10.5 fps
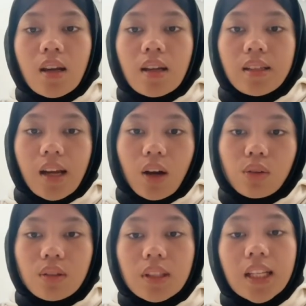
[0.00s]

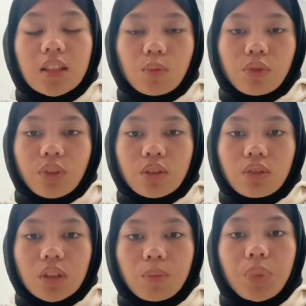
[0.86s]
Now, let's move on
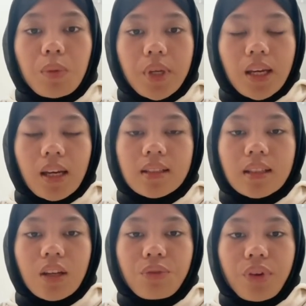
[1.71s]
to the
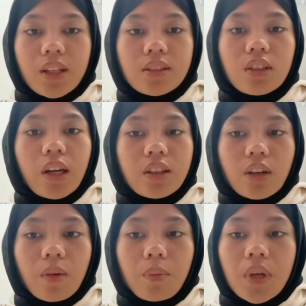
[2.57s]
PBSN phase
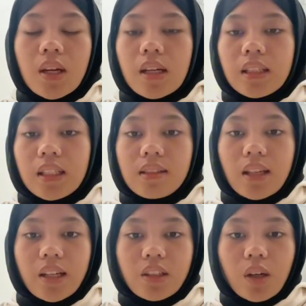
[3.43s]
diagram. This
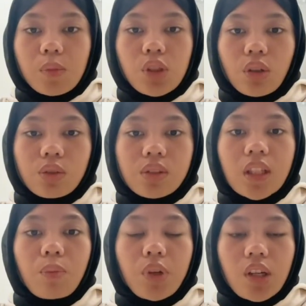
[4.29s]
diagram shows
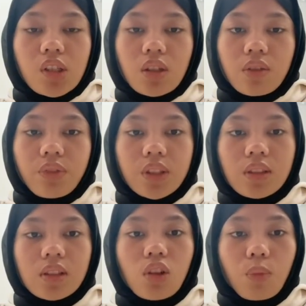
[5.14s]
temperature
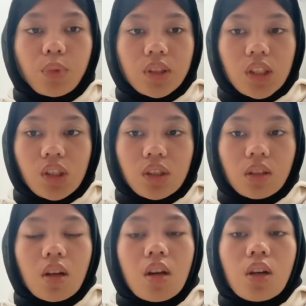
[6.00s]
versus
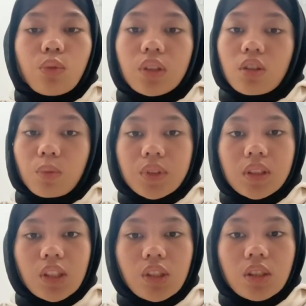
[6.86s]
composition, with
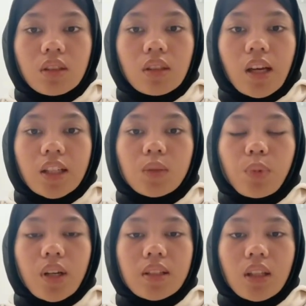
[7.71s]
composition
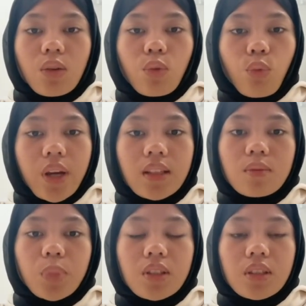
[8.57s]
expressed in weight
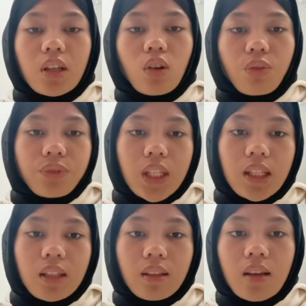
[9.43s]
percent of
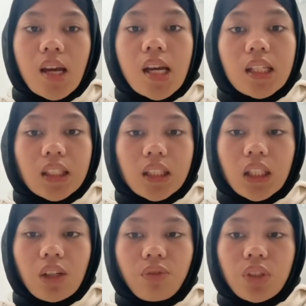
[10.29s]
tin. The
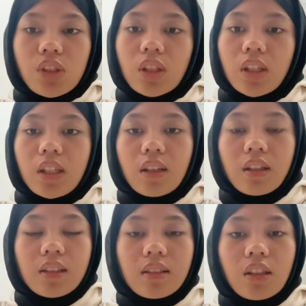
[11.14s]
key feature here
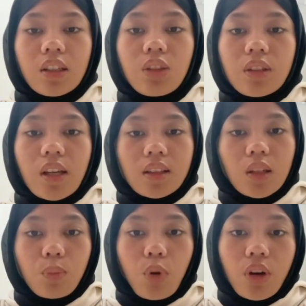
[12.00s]
is the
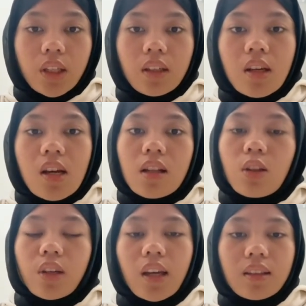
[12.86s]
eutectic point,
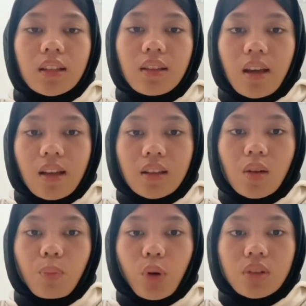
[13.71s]
located at
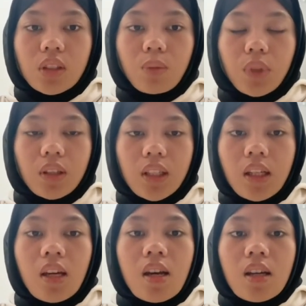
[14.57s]
approximately
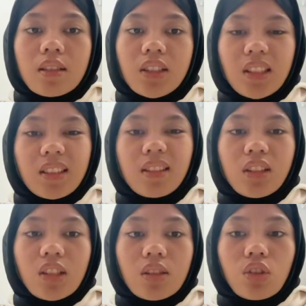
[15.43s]

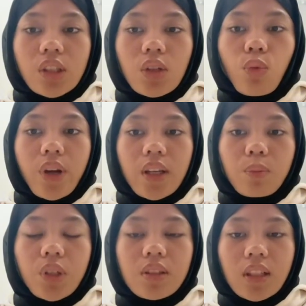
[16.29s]
63
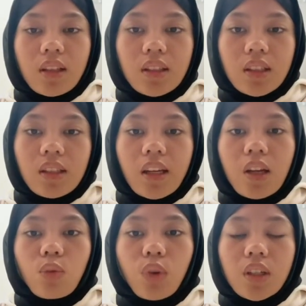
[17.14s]
weight percent tin
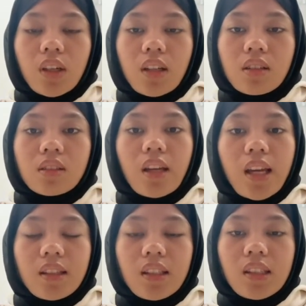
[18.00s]
and
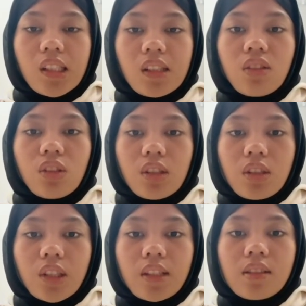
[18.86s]
180
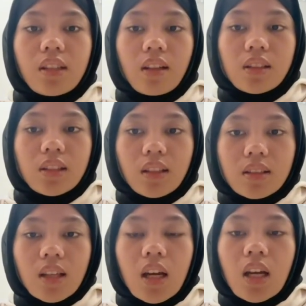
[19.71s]
degrees
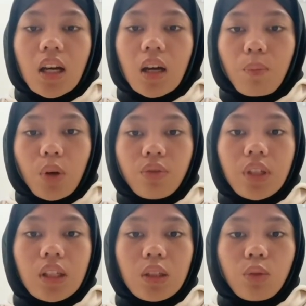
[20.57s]
Celsius. Above
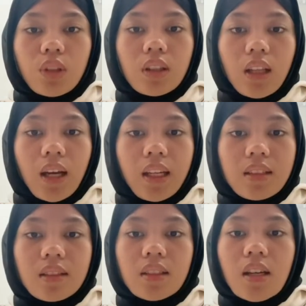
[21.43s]
the liquid
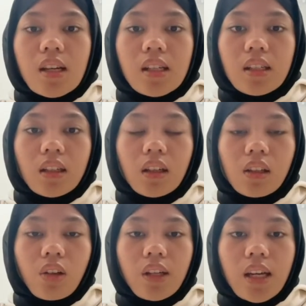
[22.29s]
lines, the
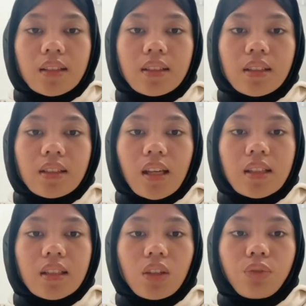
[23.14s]
alloy exists
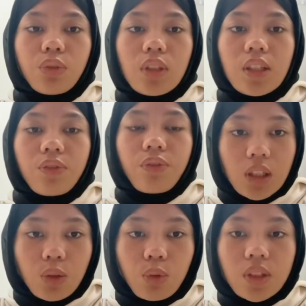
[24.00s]
as a fully
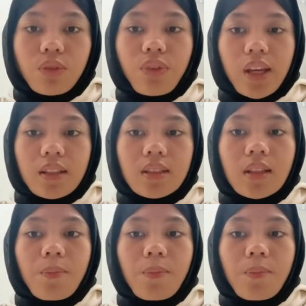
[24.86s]
liquid phase.